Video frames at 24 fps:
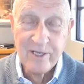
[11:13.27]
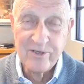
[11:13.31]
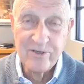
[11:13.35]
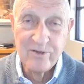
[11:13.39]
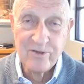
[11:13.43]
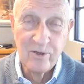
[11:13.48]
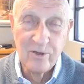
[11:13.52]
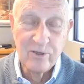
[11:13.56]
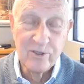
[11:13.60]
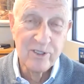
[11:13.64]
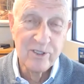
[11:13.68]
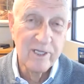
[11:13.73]

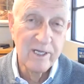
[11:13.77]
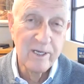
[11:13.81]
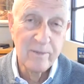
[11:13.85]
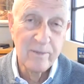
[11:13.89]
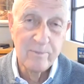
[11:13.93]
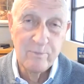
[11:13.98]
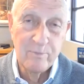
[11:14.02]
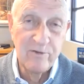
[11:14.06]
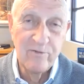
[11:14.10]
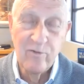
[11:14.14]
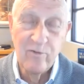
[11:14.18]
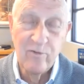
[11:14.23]
this notion that
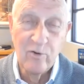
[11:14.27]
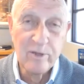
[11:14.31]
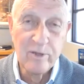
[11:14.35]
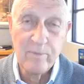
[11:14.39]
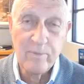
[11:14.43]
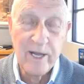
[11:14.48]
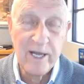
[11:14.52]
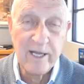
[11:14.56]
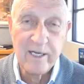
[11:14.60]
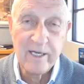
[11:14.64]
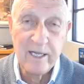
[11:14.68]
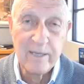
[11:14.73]
before
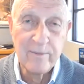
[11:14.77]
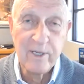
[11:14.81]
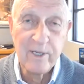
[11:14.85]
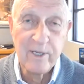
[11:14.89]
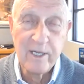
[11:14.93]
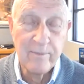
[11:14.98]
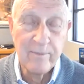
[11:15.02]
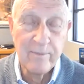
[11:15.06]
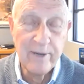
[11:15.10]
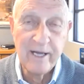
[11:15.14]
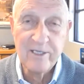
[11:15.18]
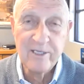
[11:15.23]
the
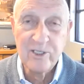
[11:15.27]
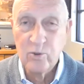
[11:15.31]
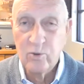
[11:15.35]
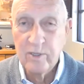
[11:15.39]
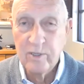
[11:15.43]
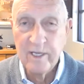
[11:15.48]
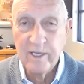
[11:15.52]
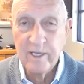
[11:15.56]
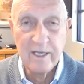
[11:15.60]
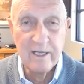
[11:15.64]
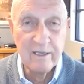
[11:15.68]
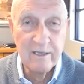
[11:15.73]
pandemic, about
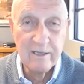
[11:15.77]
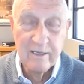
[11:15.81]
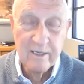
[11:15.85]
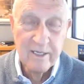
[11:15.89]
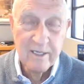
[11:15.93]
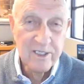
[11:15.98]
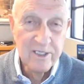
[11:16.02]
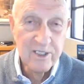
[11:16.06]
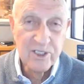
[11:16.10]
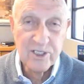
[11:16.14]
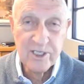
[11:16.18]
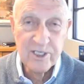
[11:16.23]

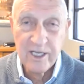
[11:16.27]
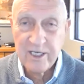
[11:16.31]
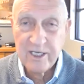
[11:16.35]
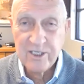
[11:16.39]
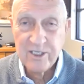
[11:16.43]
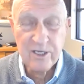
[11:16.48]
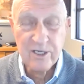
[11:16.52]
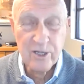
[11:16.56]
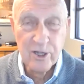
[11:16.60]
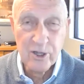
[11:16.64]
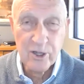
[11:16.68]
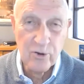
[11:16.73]

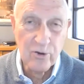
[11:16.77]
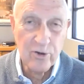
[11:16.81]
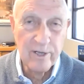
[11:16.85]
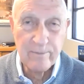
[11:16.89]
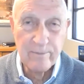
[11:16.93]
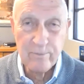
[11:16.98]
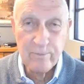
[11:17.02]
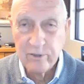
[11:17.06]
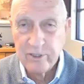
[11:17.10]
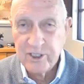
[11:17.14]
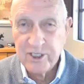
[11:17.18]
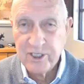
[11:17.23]
26 to
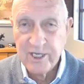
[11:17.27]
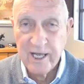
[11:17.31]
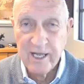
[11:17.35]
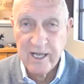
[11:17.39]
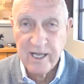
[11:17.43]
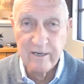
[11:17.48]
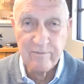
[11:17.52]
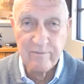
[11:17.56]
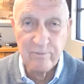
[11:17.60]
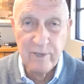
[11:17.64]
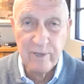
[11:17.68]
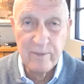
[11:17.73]

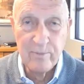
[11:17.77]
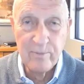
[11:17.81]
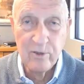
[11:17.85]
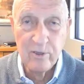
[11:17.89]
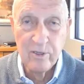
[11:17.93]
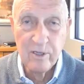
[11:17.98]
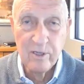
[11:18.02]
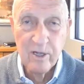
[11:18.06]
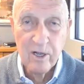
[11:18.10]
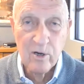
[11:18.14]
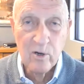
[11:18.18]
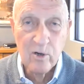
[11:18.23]
30% of
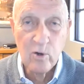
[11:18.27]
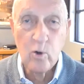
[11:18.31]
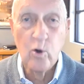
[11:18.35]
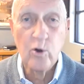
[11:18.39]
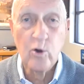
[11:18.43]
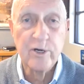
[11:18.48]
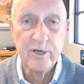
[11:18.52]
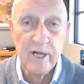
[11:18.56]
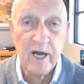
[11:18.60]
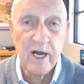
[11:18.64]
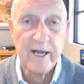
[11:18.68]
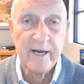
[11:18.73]
people
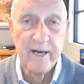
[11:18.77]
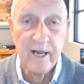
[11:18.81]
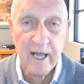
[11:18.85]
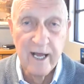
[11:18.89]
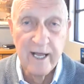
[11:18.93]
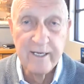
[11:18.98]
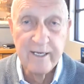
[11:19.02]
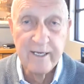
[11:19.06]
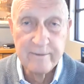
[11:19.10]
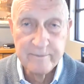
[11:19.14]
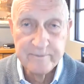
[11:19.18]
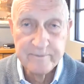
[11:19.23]
ordered
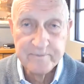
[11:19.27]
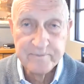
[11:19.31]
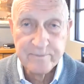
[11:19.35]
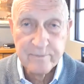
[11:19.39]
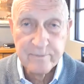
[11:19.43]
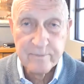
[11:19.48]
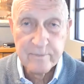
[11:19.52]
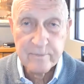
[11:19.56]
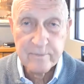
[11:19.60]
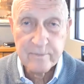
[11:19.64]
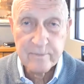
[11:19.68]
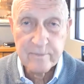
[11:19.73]
online.
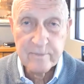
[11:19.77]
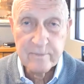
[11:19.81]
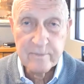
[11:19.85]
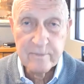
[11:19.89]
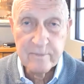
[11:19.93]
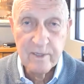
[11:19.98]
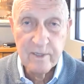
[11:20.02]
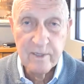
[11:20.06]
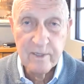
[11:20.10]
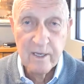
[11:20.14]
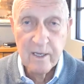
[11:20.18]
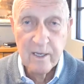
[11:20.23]

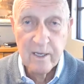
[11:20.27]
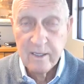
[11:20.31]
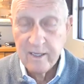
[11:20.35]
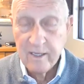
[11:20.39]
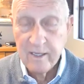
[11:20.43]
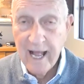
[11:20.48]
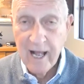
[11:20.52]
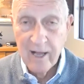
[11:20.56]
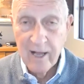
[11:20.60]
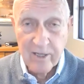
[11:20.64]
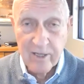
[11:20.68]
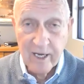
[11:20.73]

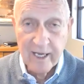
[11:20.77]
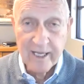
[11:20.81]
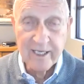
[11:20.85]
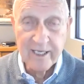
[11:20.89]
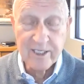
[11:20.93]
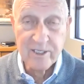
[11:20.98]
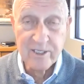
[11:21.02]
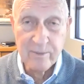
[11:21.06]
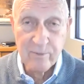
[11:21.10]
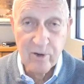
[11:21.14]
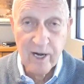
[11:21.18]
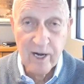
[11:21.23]
Now, the
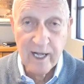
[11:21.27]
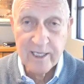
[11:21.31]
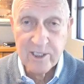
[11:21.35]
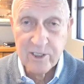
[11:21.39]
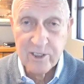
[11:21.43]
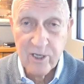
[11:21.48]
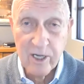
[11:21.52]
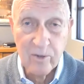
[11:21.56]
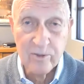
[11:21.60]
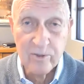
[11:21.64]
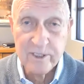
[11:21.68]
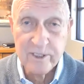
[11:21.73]
latest number I
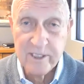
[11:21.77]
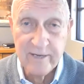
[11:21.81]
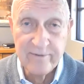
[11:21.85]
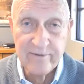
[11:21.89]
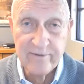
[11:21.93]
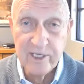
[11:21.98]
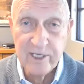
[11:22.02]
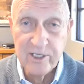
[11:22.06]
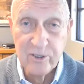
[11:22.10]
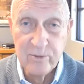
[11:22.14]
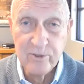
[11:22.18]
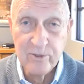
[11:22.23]
saw was
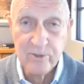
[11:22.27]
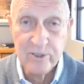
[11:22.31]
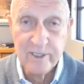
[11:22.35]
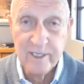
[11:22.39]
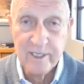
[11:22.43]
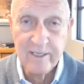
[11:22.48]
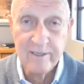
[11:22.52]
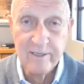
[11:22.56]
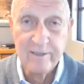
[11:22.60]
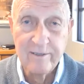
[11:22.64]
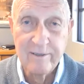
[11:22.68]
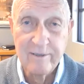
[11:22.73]

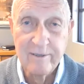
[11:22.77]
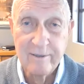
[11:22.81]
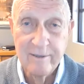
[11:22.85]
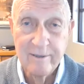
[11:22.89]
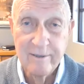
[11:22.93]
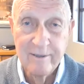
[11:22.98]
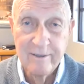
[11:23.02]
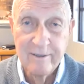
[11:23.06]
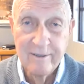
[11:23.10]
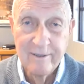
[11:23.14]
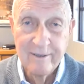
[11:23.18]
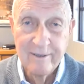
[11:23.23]
72%
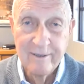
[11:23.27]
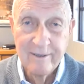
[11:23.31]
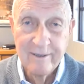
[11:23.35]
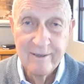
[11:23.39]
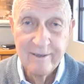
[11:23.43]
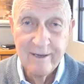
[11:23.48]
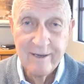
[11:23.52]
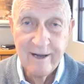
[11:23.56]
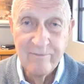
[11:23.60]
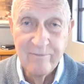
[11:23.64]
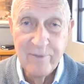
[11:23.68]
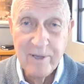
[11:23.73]

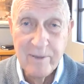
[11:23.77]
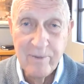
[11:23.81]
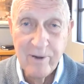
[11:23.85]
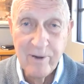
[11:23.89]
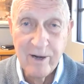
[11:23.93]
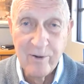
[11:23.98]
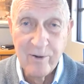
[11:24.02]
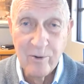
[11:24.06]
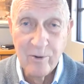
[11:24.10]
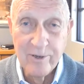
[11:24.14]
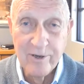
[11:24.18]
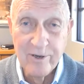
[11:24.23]
of
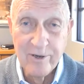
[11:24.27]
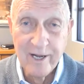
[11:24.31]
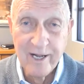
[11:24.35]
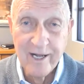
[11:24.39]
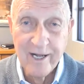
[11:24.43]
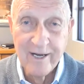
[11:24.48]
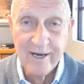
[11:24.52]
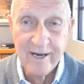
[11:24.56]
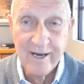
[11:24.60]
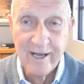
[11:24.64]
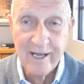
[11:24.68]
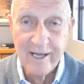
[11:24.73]
people are
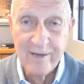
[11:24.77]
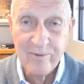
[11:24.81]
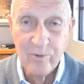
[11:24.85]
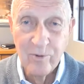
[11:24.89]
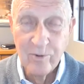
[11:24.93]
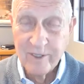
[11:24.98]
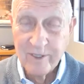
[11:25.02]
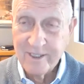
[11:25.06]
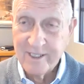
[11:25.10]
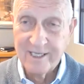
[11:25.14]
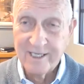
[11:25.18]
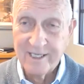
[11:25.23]
ordering online.
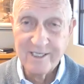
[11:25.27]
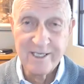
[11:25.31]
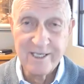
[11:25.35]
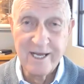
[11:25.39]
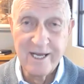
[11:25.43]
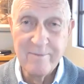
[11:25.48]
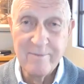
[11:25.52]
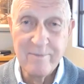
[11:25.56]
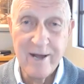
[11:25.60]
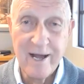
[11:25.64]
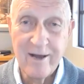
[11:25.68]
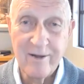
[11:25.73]
What does that
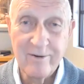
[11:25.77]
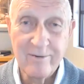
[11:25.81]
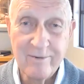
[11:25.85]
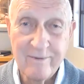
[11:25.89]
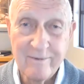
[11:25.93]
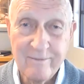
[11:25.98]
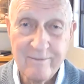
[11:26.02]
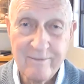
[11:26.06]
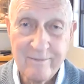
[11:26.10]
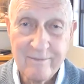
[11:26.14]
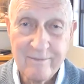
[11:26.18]
say about